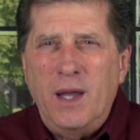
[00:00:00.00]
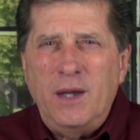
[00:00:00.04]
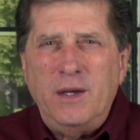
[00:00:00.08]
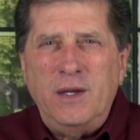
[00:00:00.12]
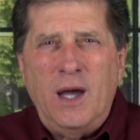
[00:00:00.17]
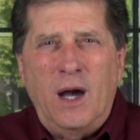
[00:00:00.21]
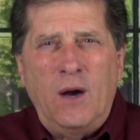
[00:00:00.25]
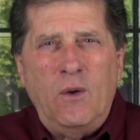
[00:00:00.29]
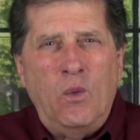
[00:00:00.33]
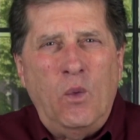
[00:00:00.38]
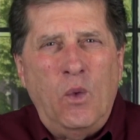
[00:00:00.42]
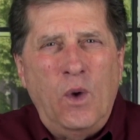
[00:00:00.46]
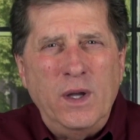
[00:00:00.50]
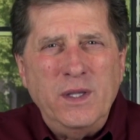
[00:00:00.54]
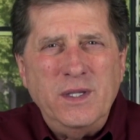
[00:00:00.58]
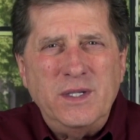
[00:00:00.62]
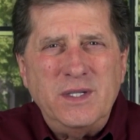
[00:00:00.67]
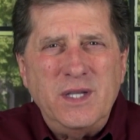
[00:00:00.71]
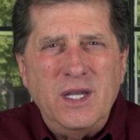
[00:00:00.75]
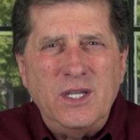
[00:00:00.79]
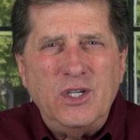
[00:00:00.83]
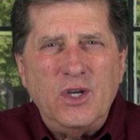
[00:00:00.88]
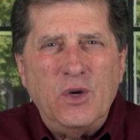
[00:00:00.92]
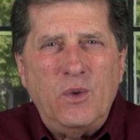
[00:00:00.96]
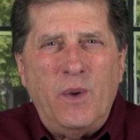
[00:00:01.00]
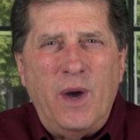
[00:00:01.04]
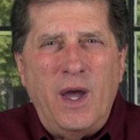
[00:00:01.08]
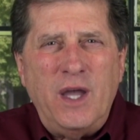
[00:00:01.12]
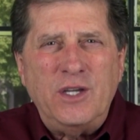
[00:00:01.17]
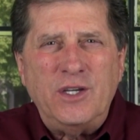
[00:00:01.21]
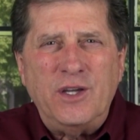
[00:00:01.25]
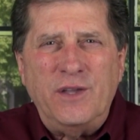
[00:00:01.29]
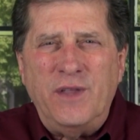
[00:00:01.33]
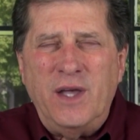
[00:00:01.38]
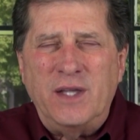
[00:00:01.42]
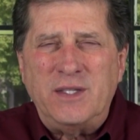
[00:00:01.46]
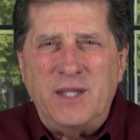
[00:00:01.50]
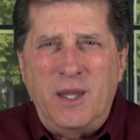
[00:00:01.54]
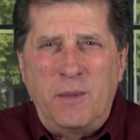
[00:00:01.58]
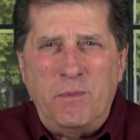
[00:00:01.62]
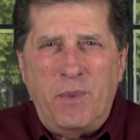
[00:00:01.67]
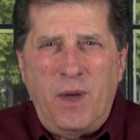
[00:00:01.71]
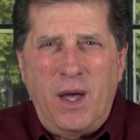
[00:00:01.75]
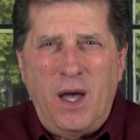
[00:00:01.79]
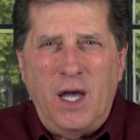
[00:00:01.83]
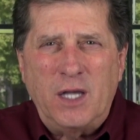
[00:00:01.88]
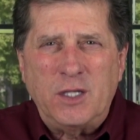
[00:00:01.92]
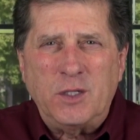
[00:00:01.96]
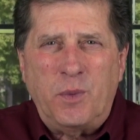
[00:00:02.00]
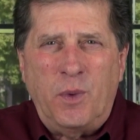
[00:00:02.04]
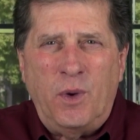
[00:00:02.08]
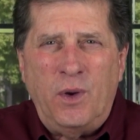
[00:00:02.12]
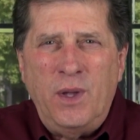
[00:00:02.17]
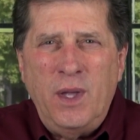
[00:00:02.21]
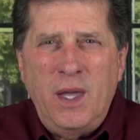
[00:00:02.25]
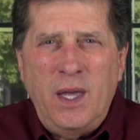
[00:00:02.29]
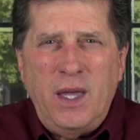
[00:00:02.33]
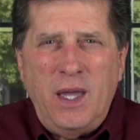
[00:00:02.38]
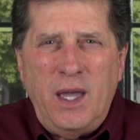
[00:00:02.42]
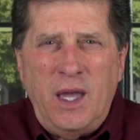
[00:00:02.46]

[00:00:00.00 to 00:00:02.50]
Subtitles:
not one situation that's impossible